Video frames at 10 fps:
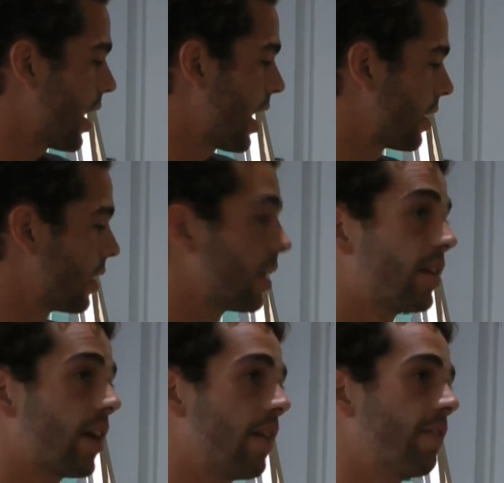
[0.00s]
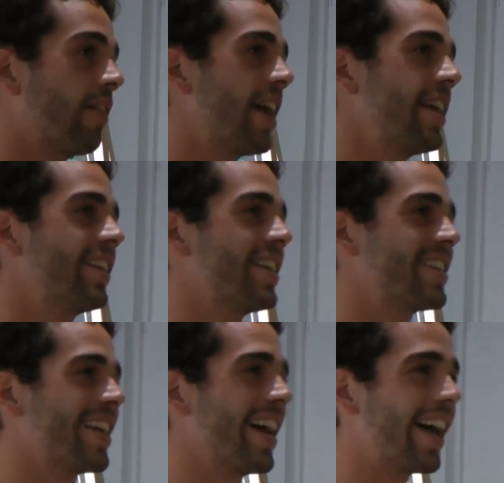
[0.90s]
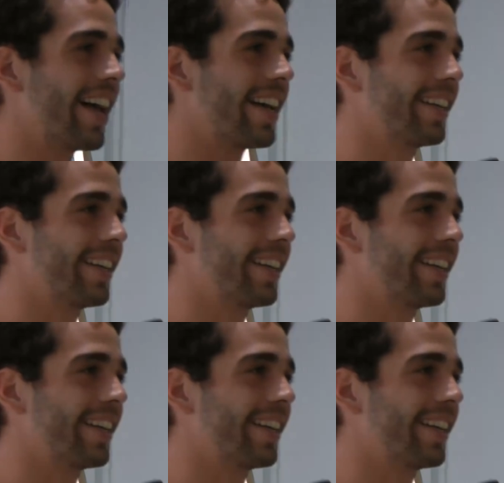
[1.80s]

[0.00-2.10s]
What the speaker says: and kind of finding this. That's